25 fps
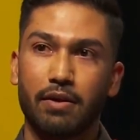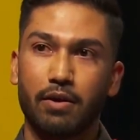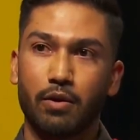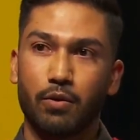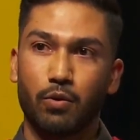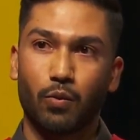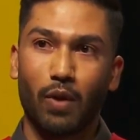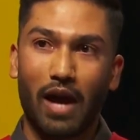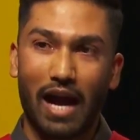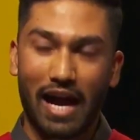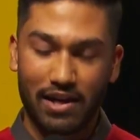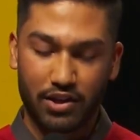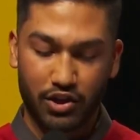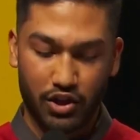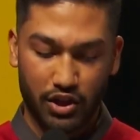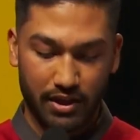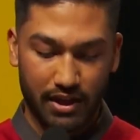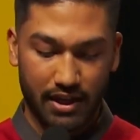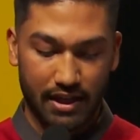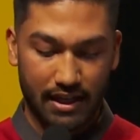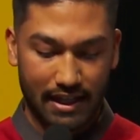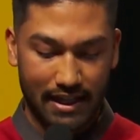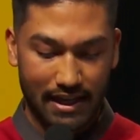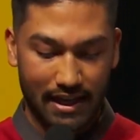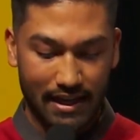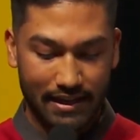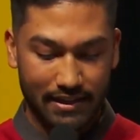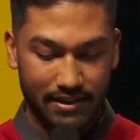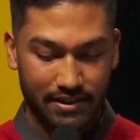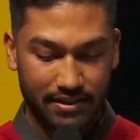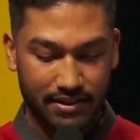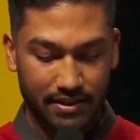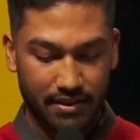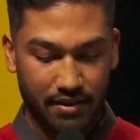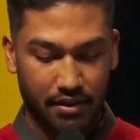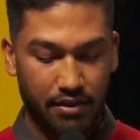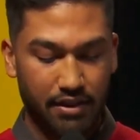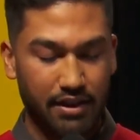
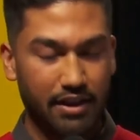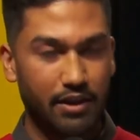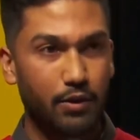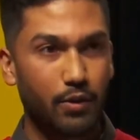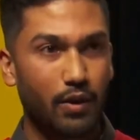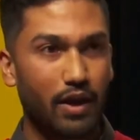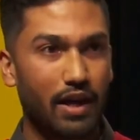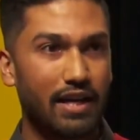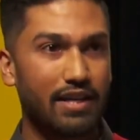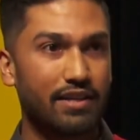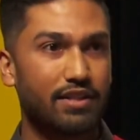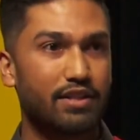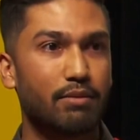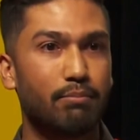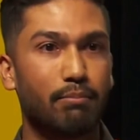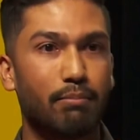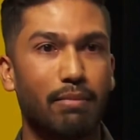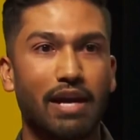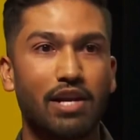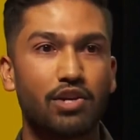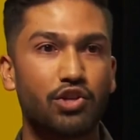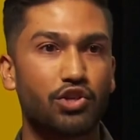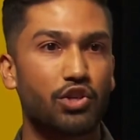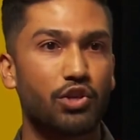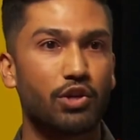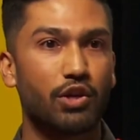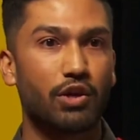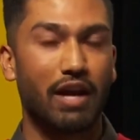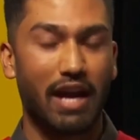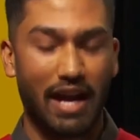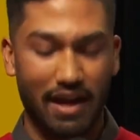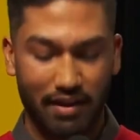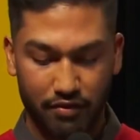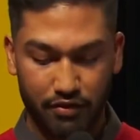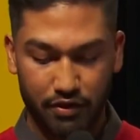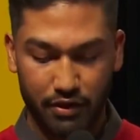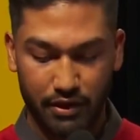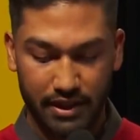rationalize, theorize, and measure
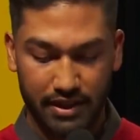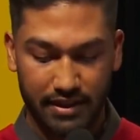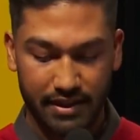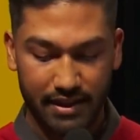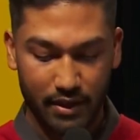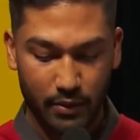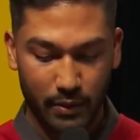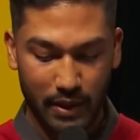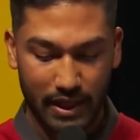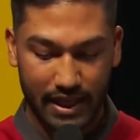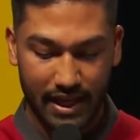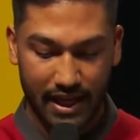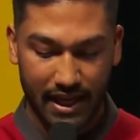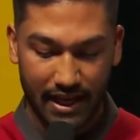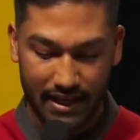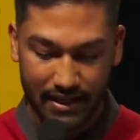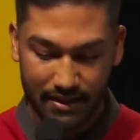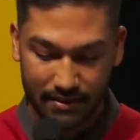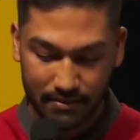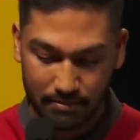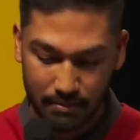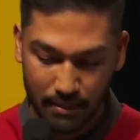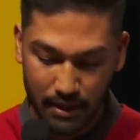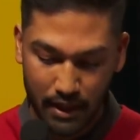everything we can.